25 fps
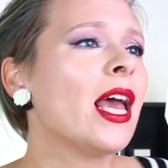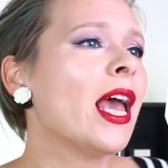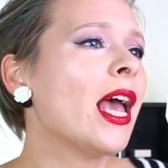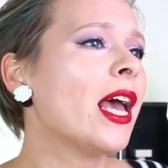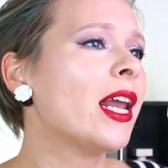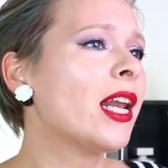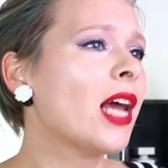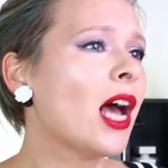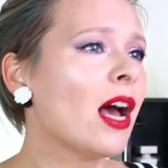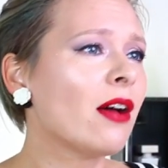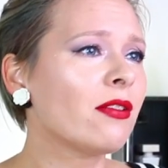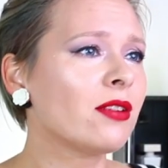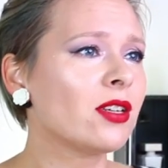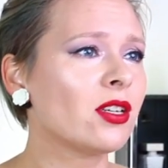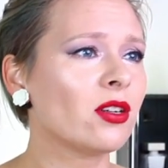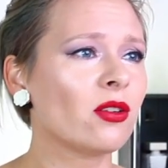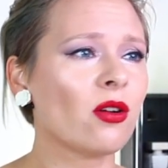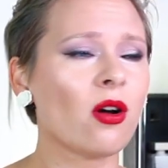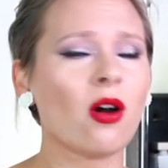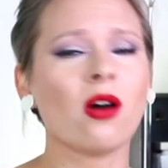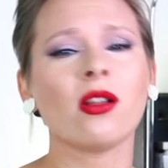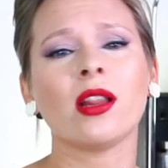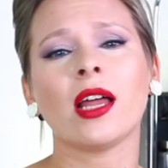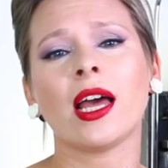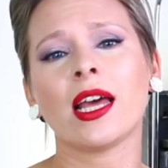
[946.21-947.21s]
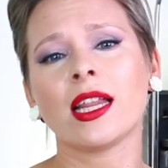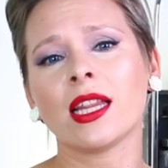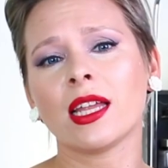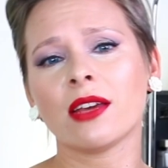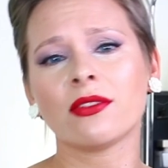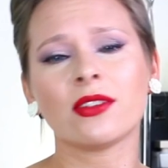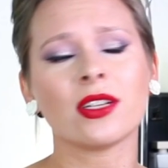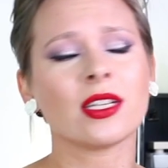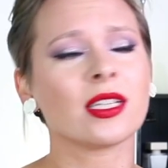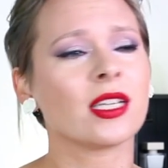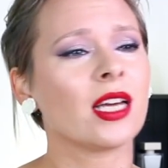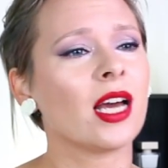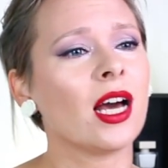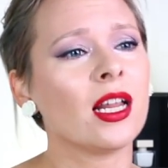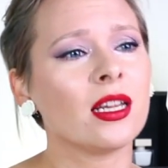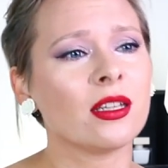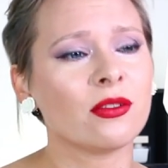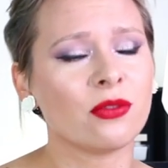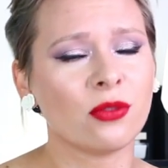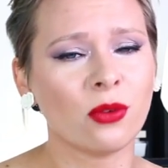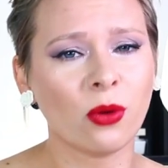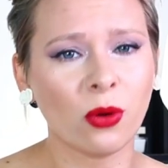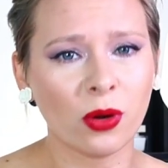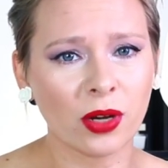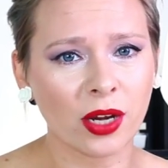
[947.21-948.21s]
And after all, I lived in
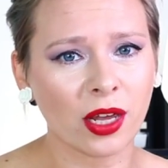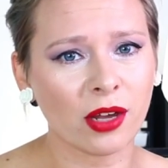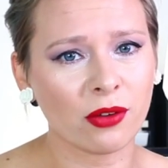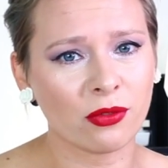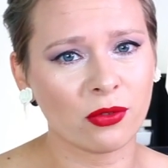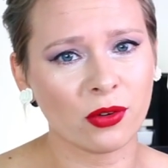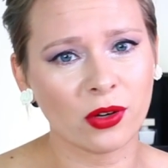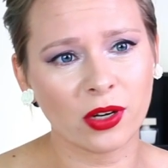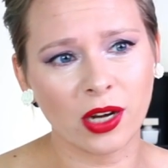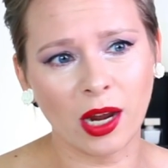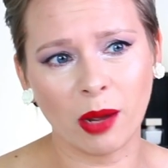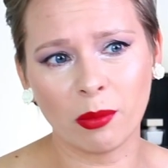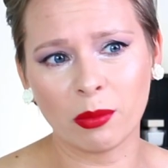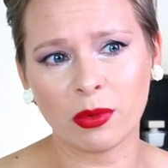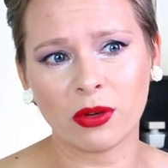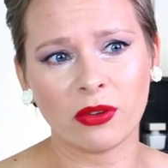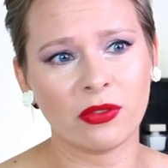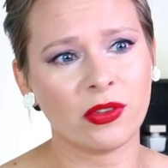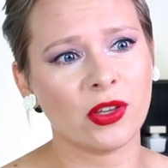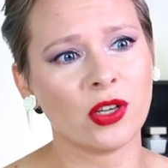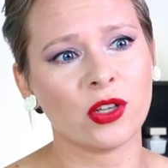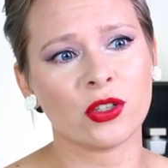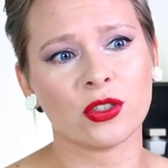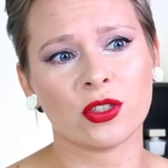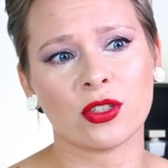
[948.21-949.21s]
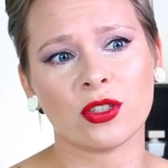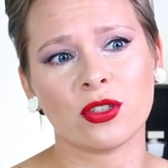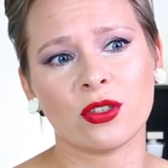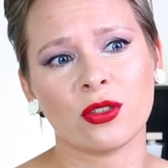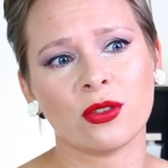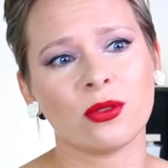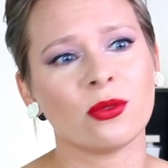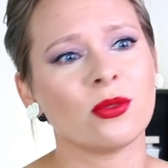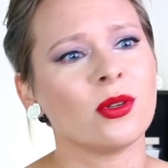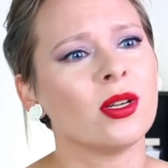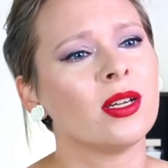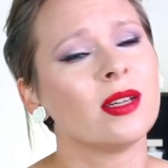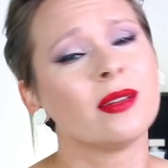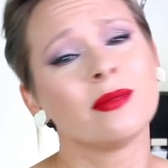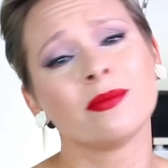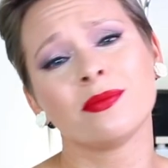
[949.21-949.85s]
California for a number of years too.